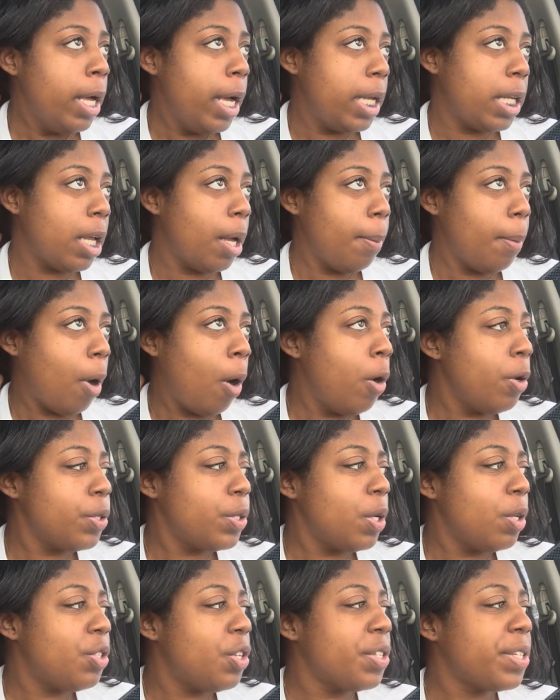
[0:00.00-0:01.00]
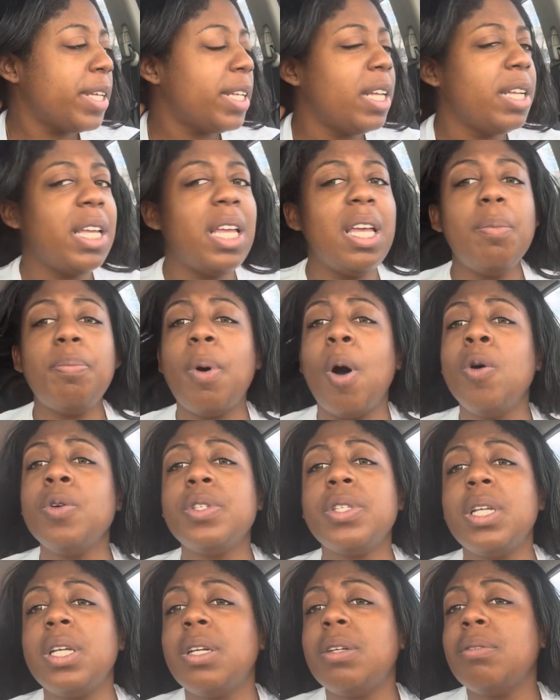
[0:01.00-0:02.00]
And I'm also just gonna keep
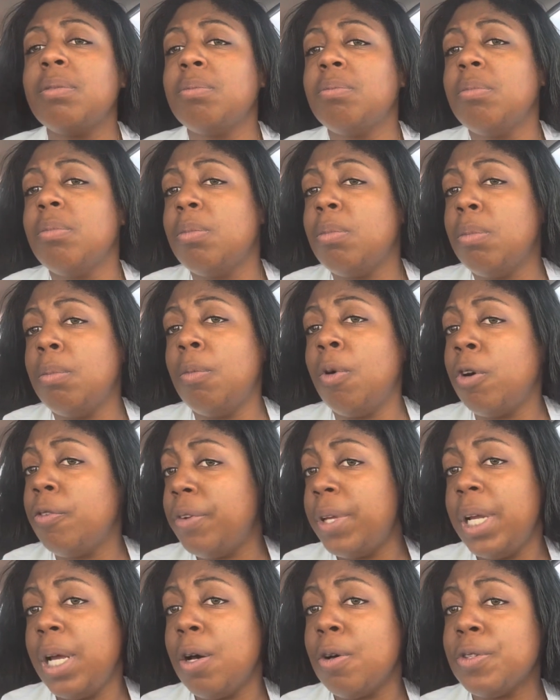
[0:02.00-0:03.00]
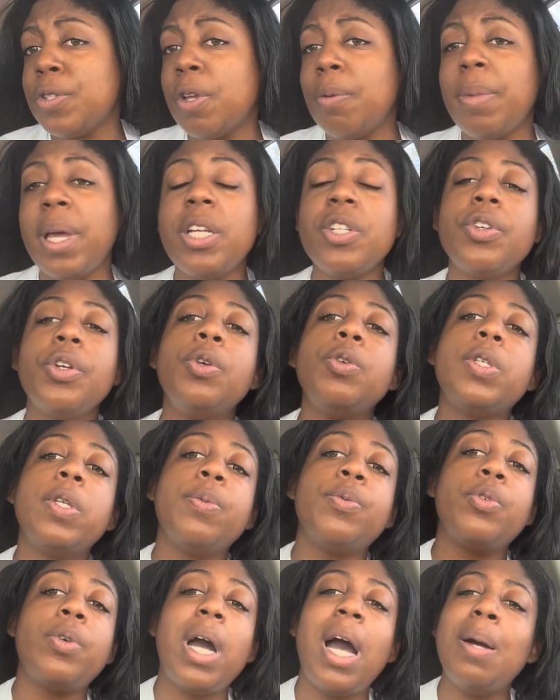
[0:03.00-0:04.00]
posting more videos. So make sure you
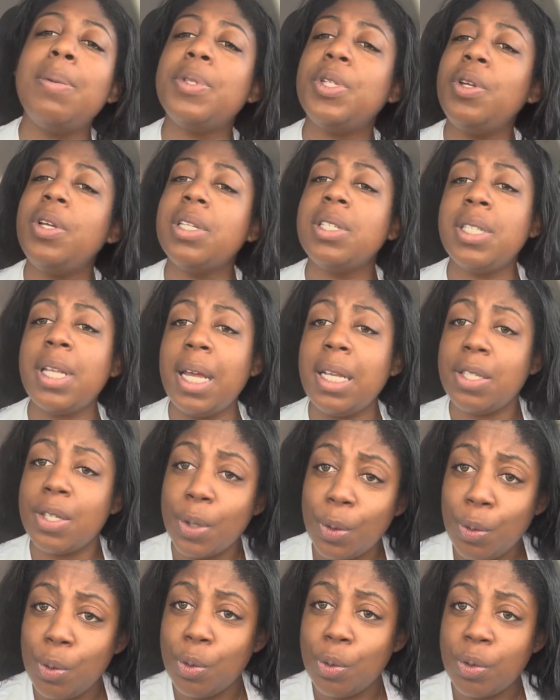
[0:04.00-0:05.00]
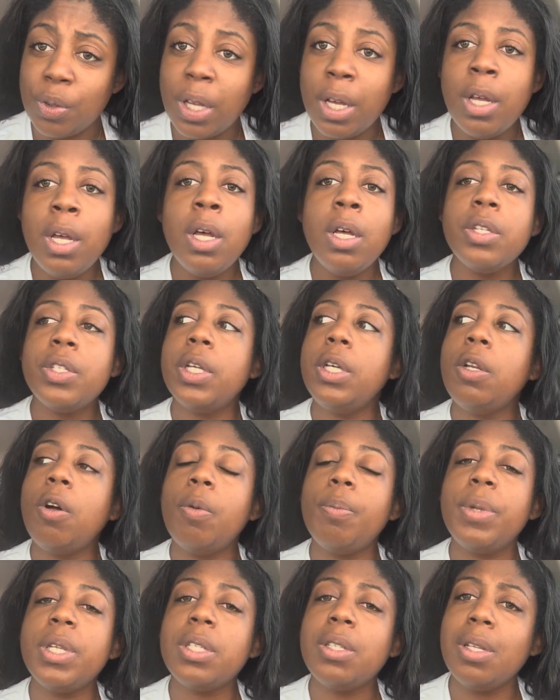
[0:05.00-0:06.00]
subscribe so you can stay tuned so you
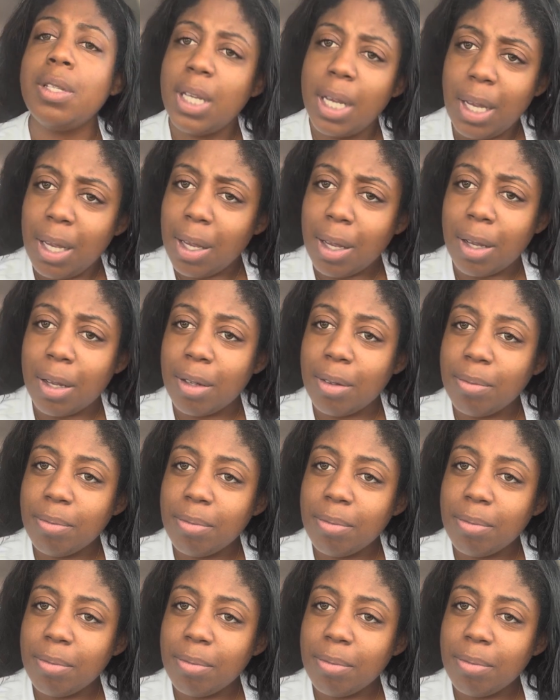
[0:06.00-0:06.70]
don't miss the tea.